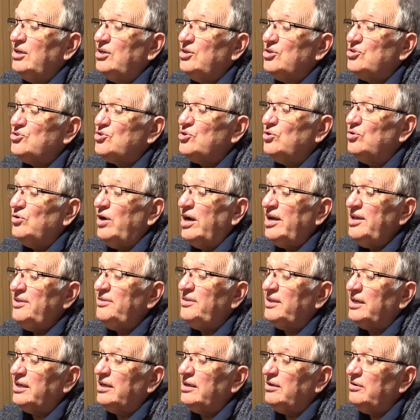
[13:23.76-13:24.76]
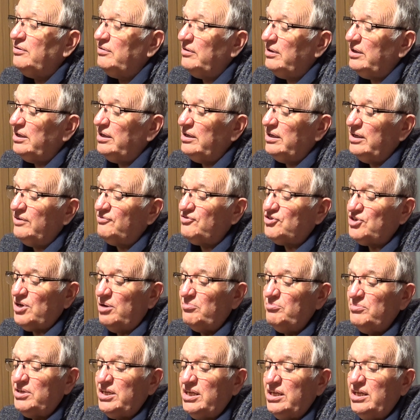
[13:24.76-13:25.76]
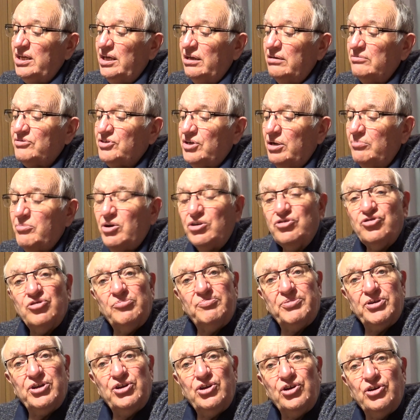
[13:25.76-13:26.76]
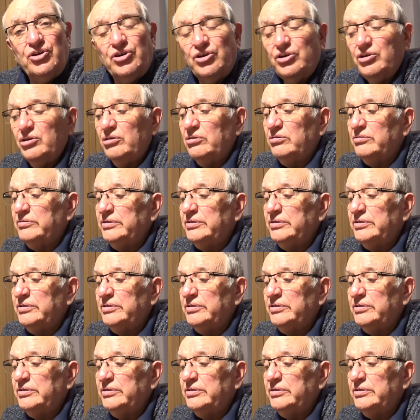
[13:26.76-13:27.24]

So I think if somebody, some entrepreneur,